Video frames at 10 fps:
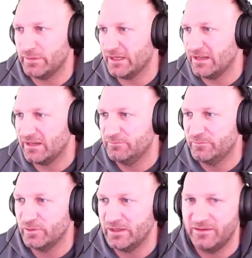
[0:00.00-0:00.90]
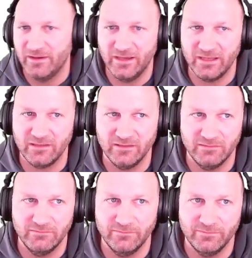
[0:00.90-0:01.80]
by 9, right? I
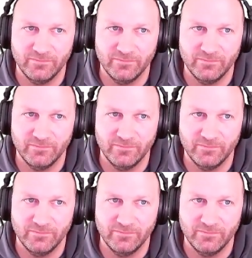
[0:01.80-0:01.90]
can